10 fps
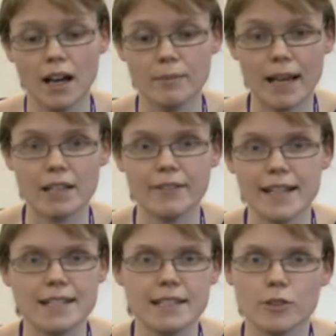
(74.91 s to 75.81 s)

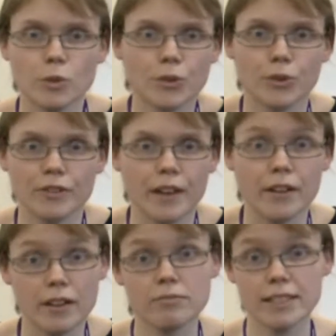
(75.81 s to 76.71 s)
elevated in all sorts of other
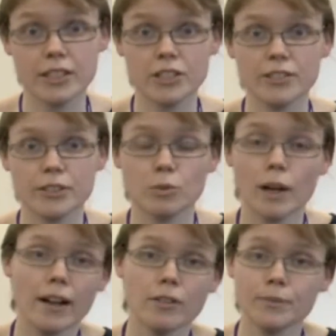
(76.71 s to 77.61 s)
conditions as
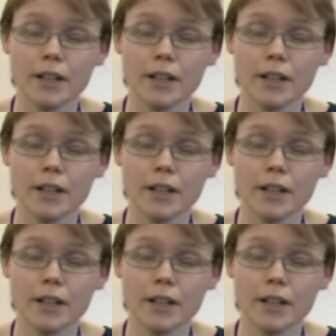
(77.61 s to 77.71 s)
well.